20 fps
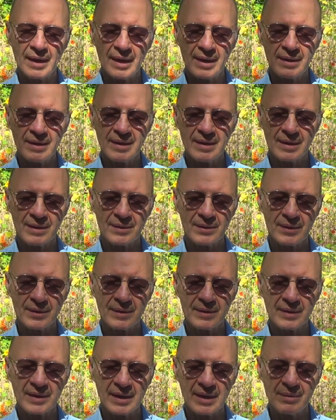any
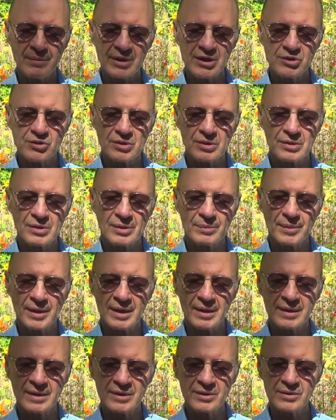other image in your
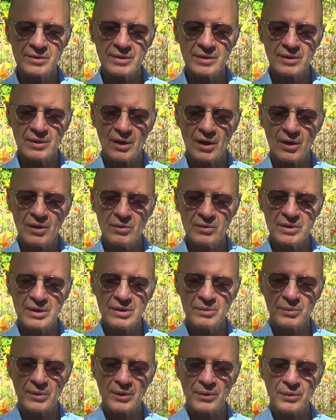mind,
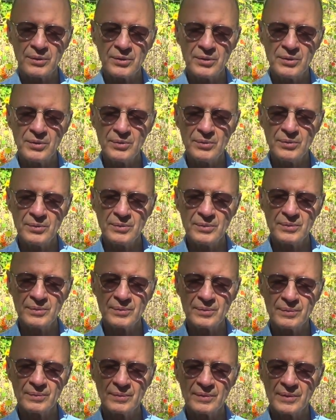only with you,
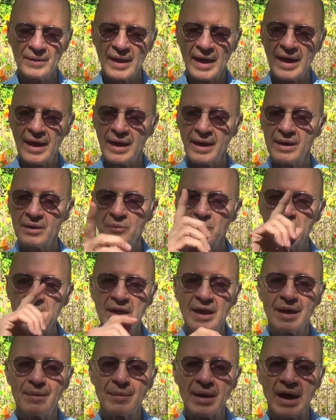and we
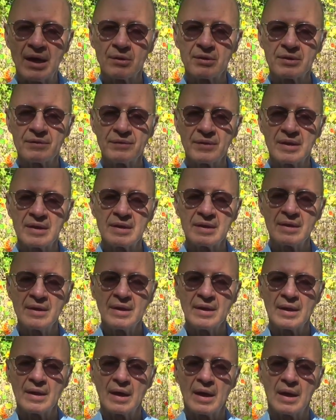come out of the,
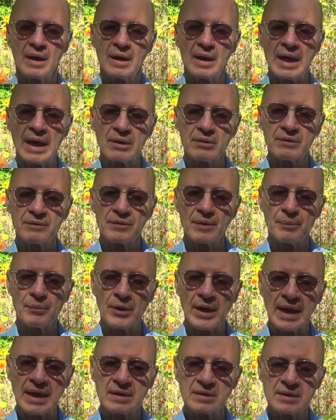uh, out of the
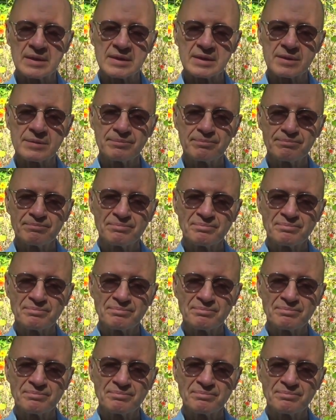practice.